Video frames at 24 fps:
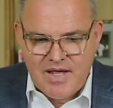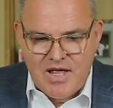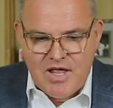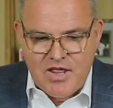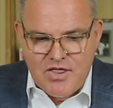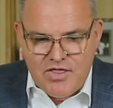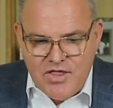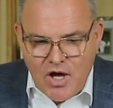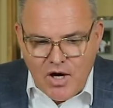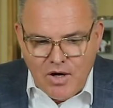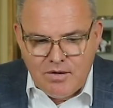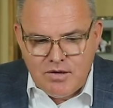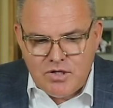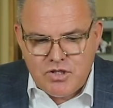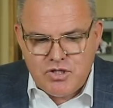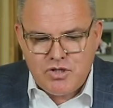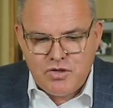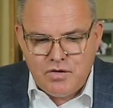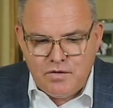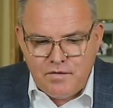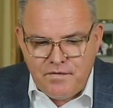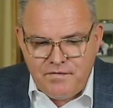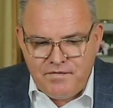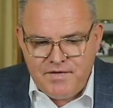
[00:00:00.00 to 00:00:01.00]

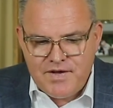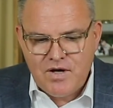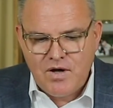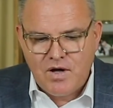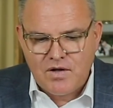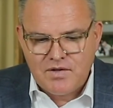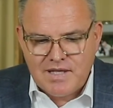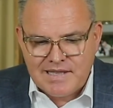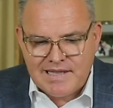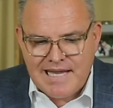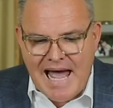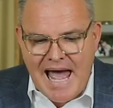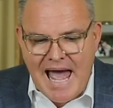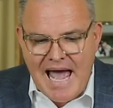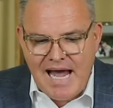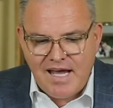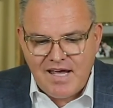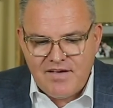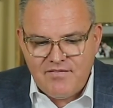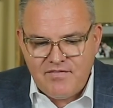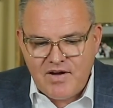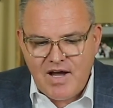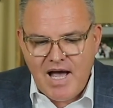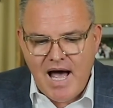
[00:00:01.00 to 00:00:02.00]
Those who feel the
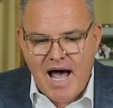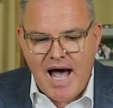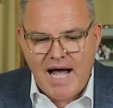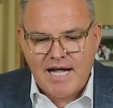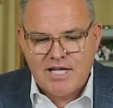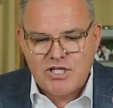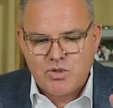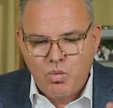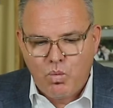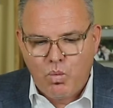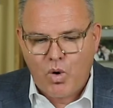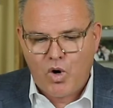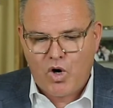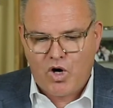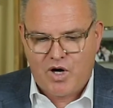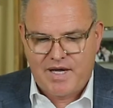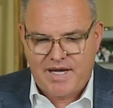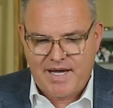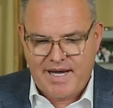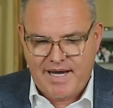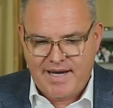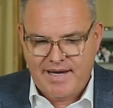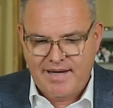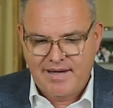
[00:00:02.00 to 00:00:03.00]
lack of God's
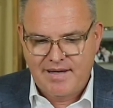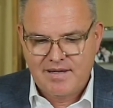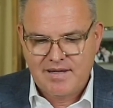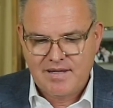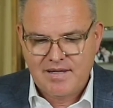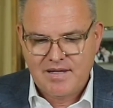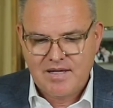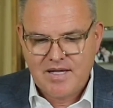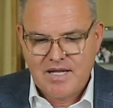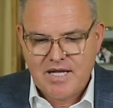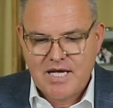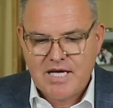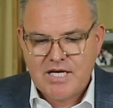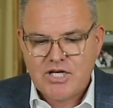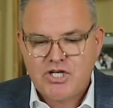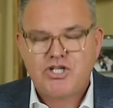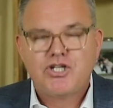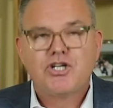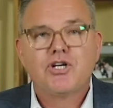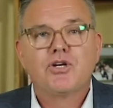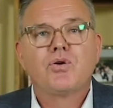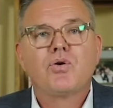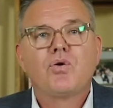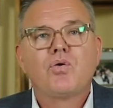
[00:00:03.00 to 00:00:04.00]
working
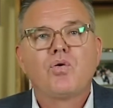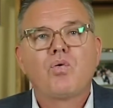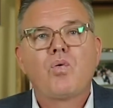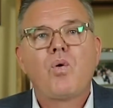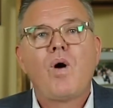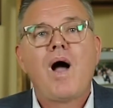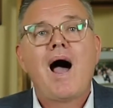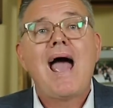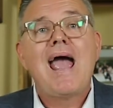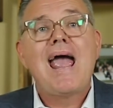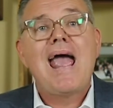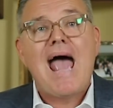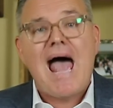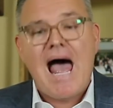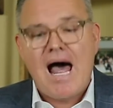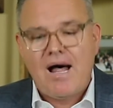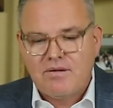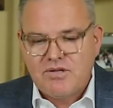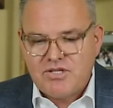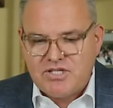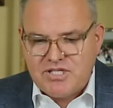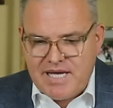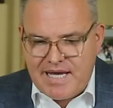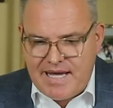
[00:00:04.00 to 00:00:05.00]
should cry
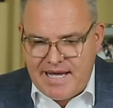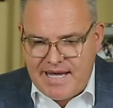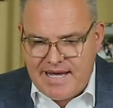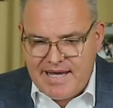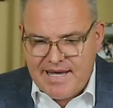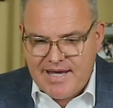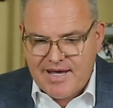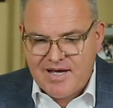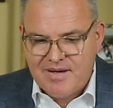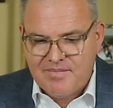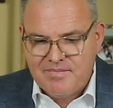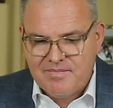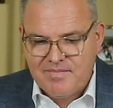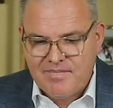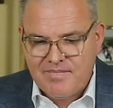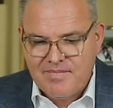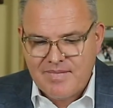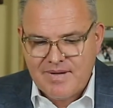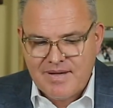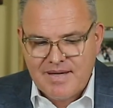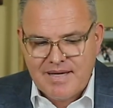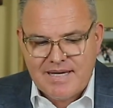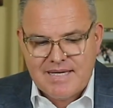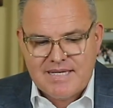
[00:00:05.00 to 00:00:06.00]
out to him
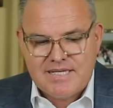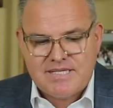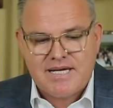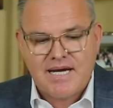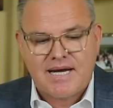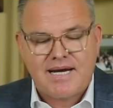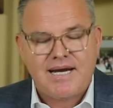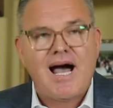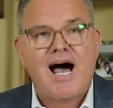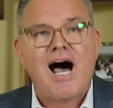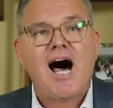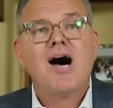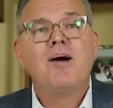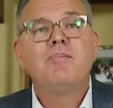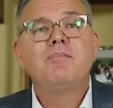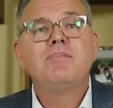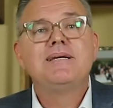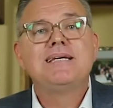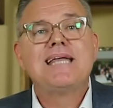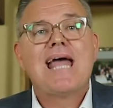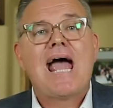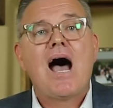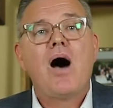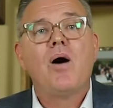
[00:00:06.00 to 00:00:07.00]
to
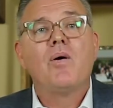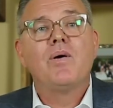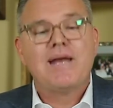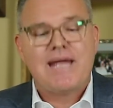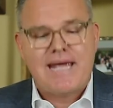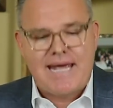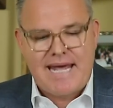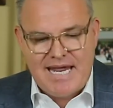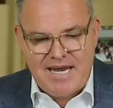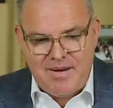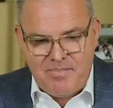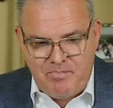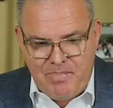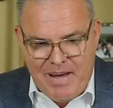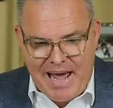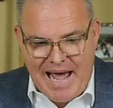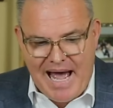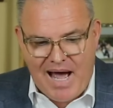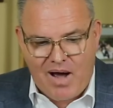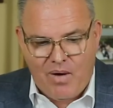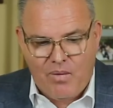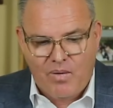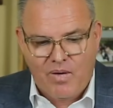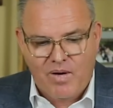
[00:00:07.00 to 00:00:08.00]
come down in
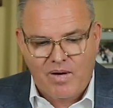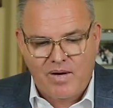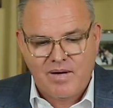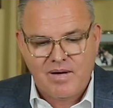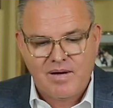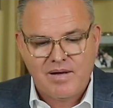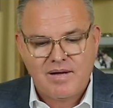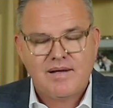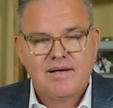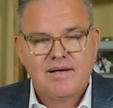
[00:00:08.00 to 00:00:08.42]
power